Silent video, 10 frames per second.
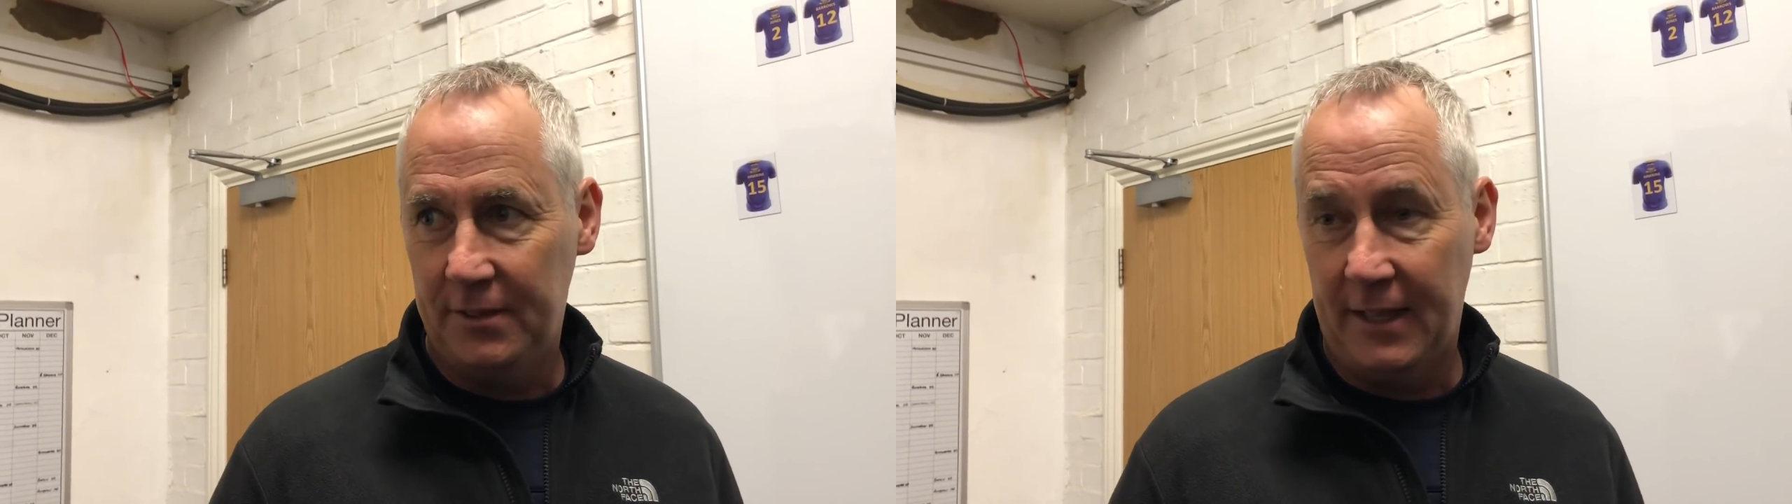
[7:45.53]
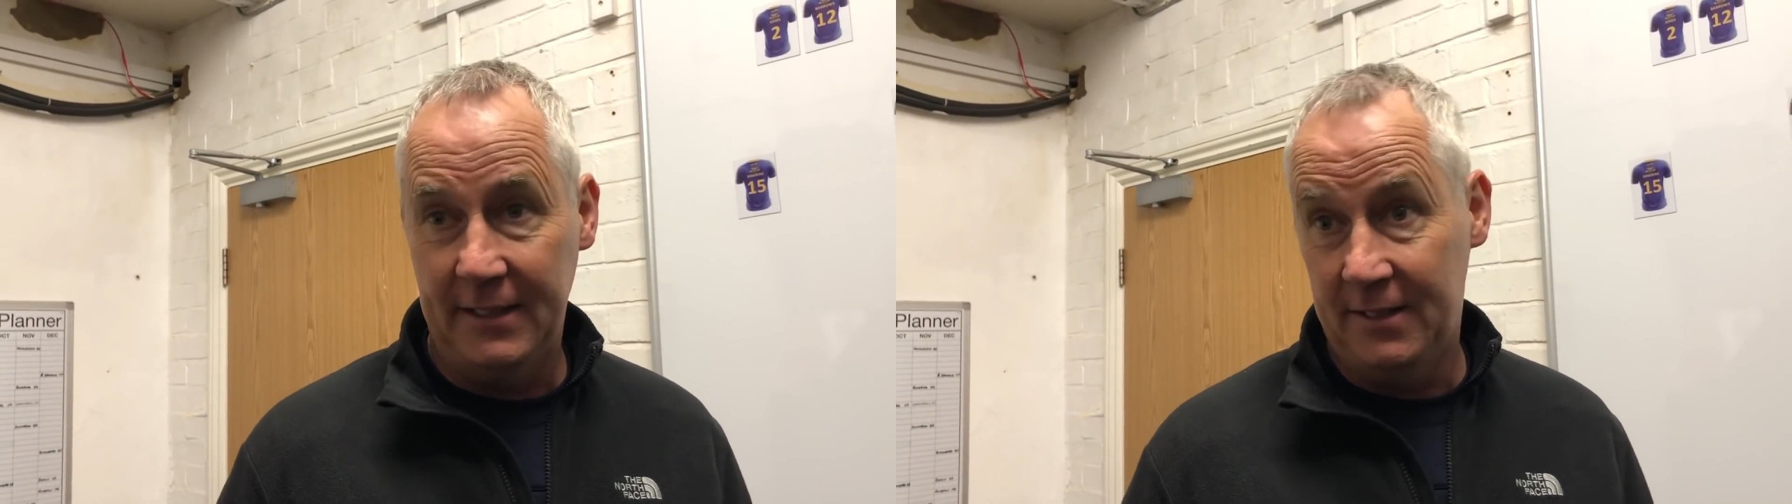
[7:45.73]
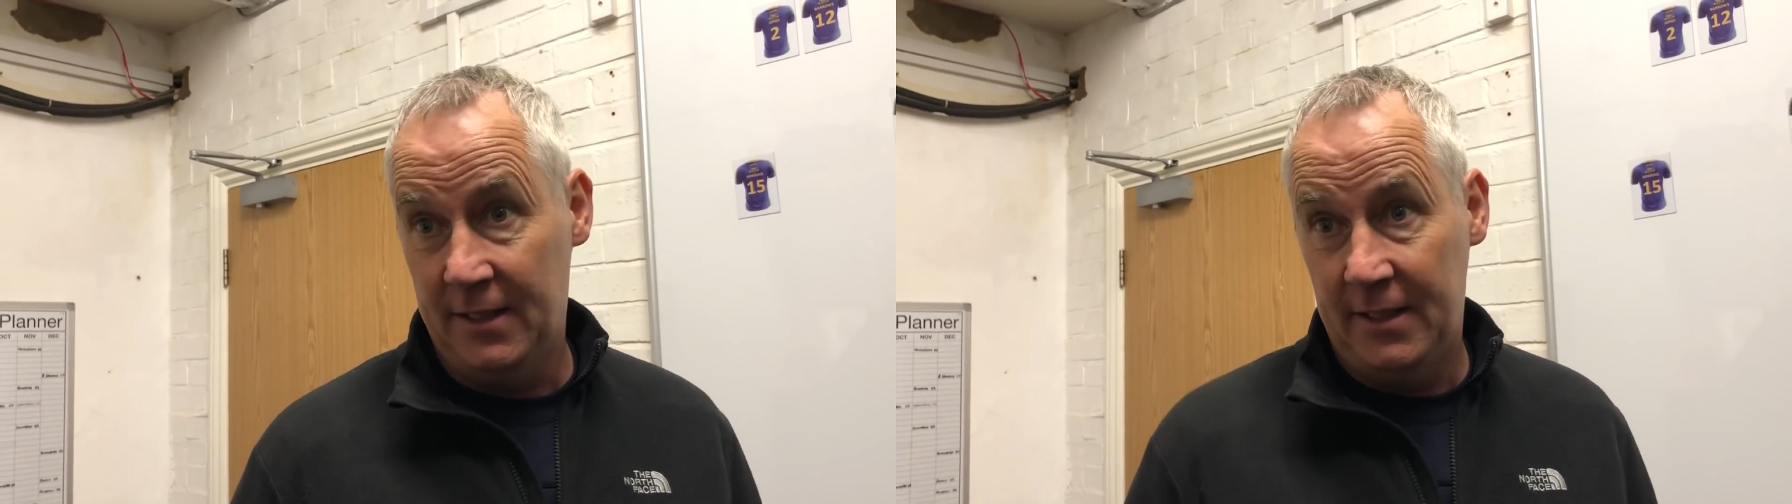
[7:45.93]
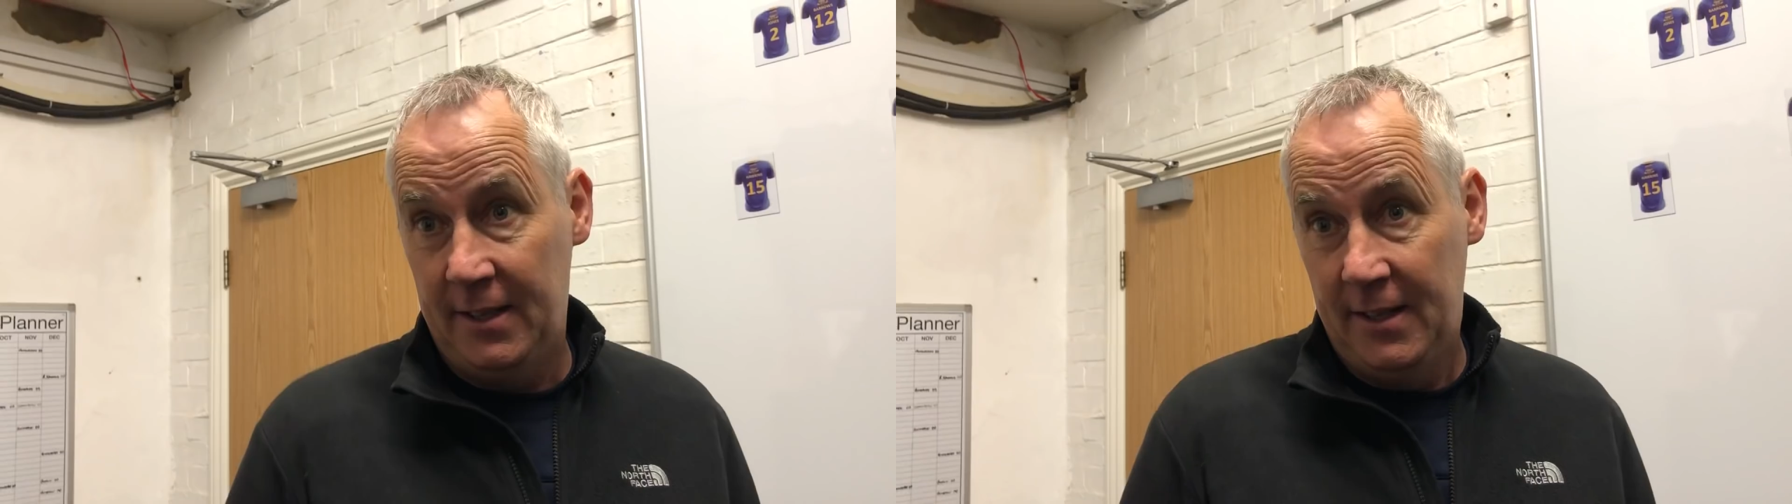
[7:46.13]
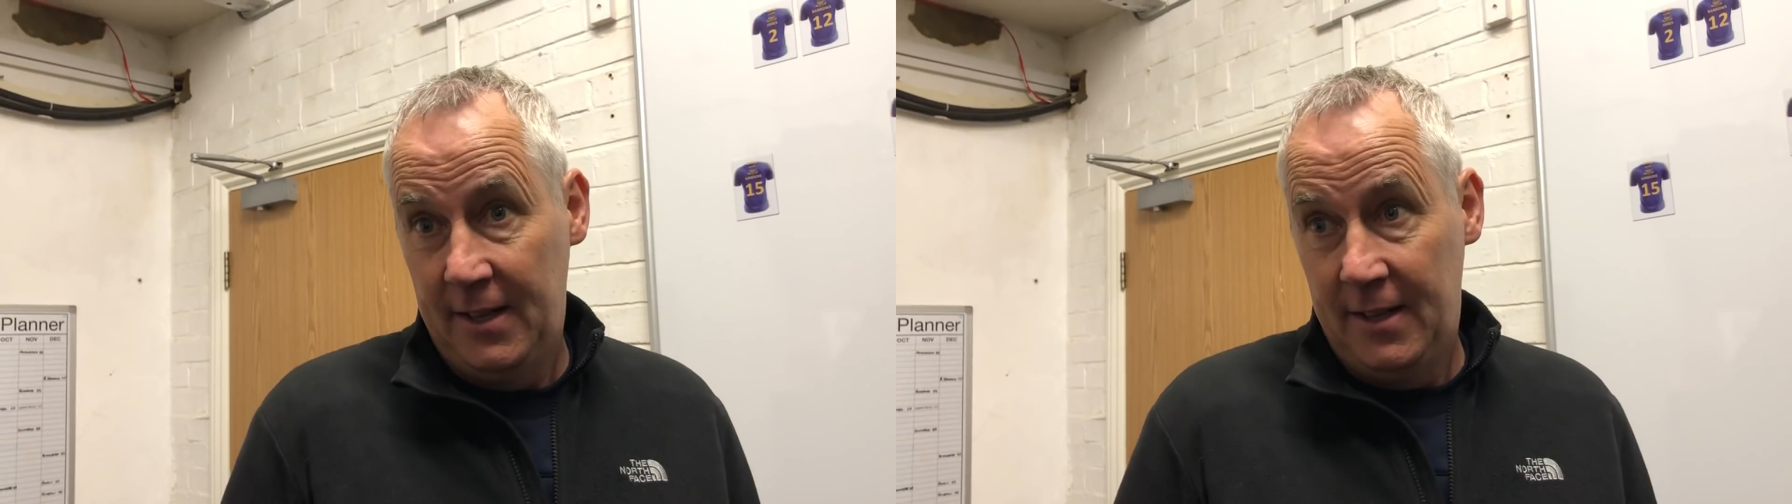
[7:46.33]
And
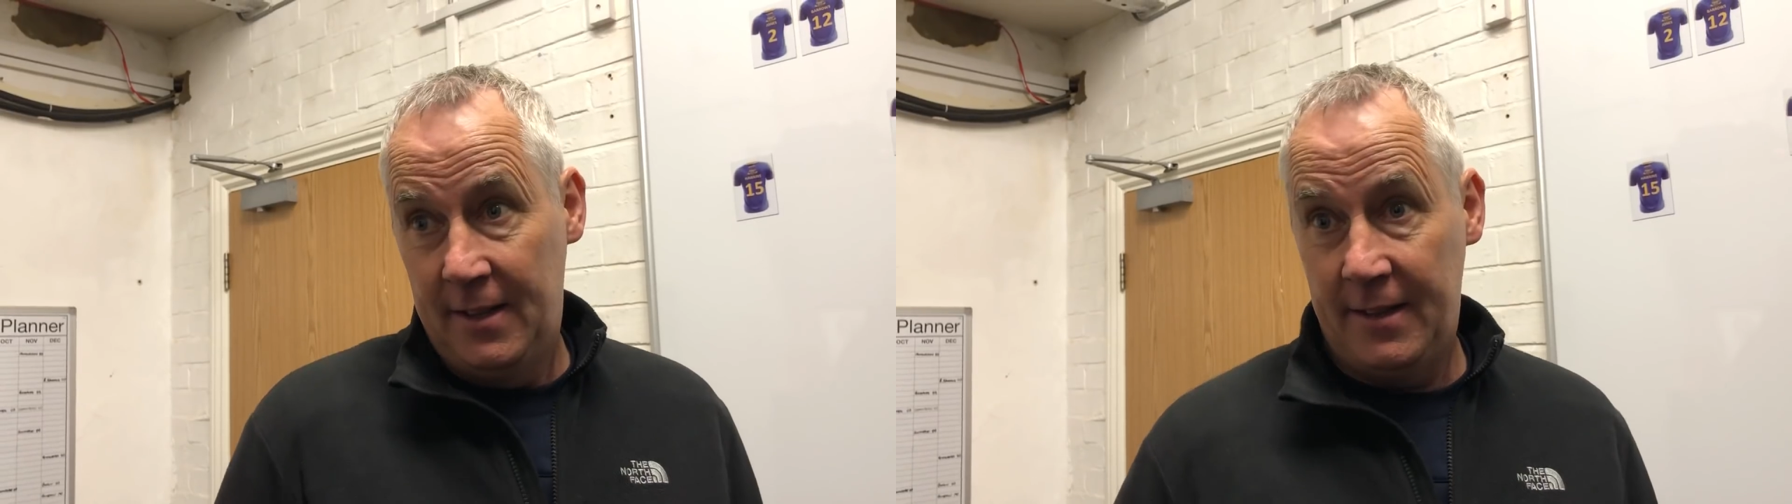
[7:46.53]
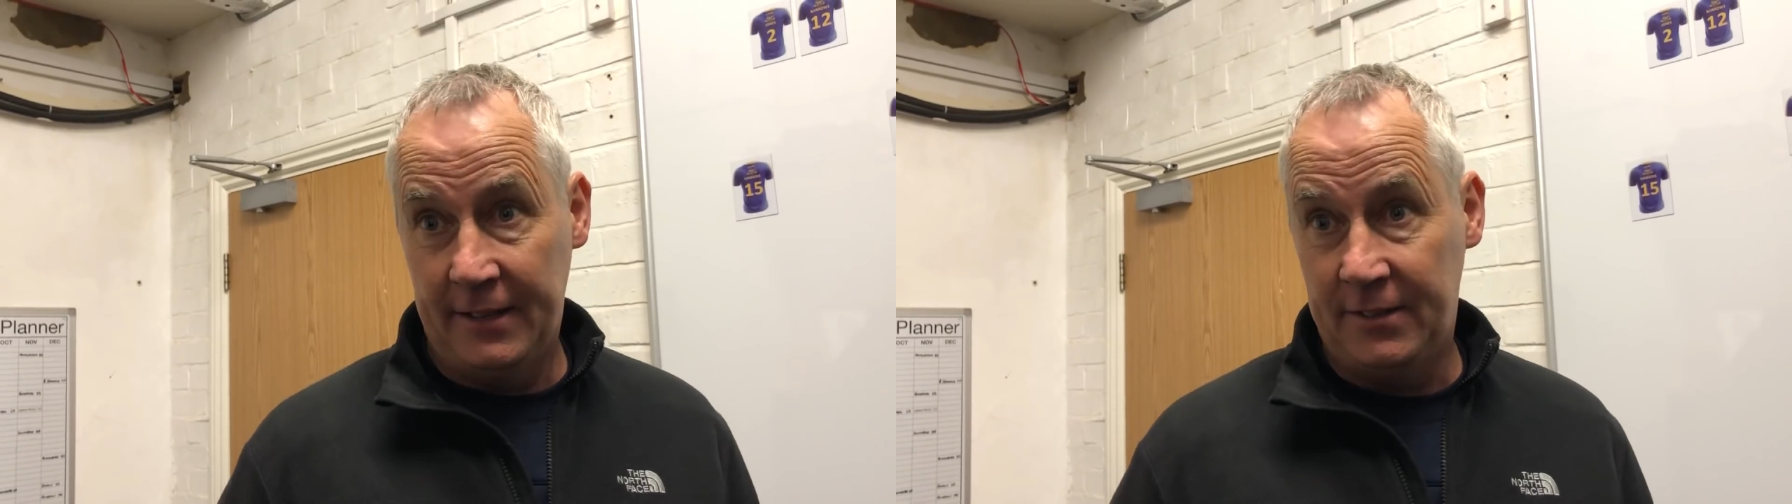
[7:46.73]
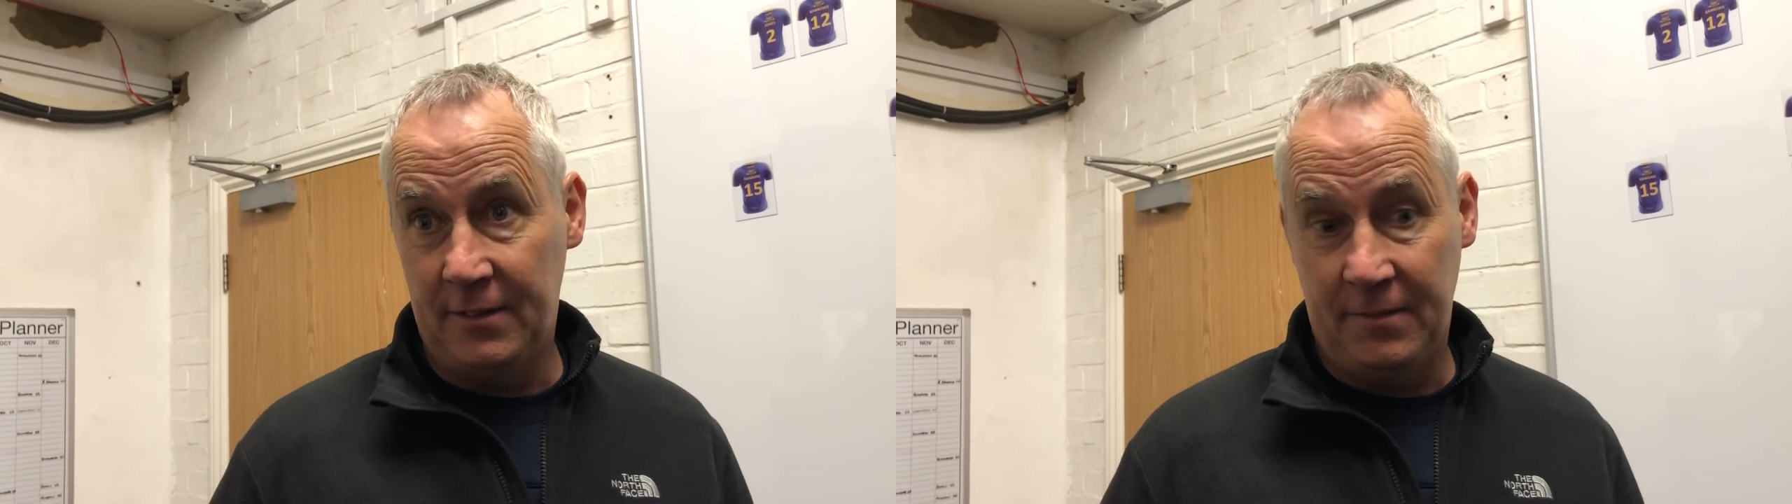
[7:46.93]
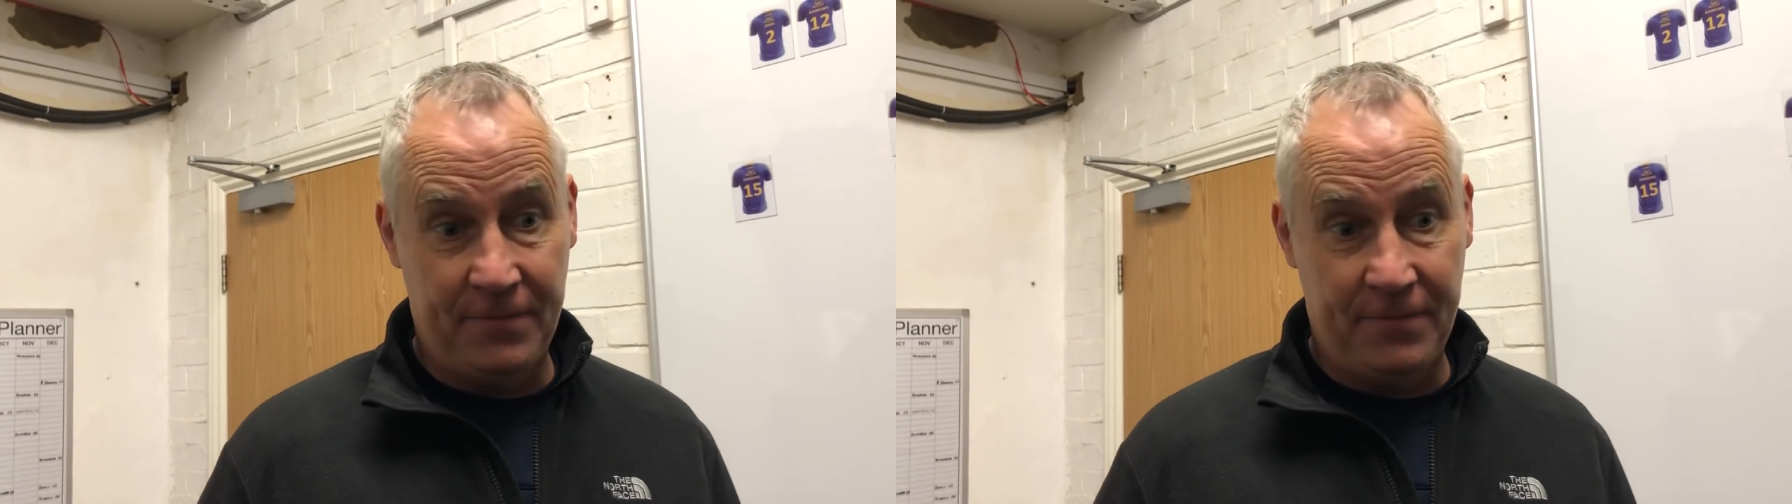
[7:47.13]
as